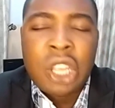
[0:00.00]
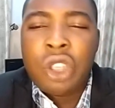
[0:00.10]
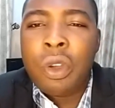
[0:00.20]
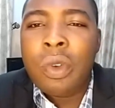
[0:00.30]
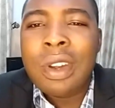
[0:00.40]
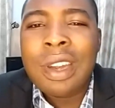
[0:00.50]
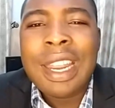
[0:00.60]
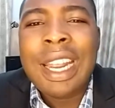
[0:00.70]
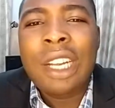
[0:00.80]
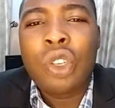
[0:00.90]
you
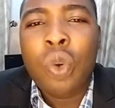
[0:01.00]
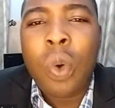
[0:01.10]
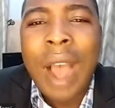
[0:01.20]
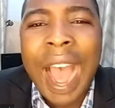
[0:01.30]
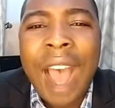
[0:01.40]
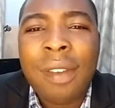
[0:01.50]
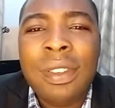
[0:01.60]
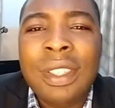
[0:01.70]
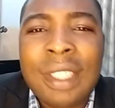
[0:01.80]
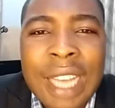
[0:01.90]
need to have
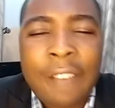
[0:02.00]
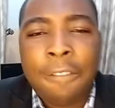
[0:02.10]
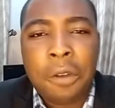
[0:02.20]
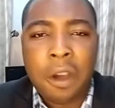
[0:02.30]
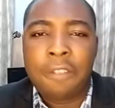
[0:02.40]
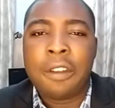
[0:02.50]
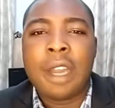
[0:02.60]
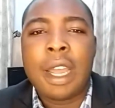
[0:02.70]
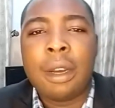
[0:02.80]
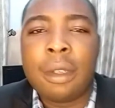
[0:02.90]

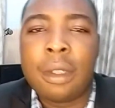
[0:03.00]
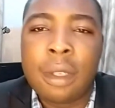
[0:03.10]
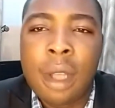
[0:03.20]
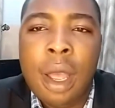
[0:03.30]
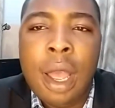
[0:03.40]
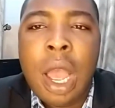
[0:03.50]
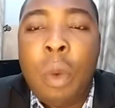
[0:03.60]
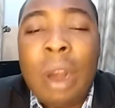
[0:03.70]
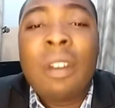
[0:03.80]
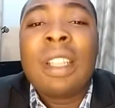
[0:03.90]
self-confidence.
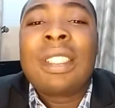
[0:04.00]
One of the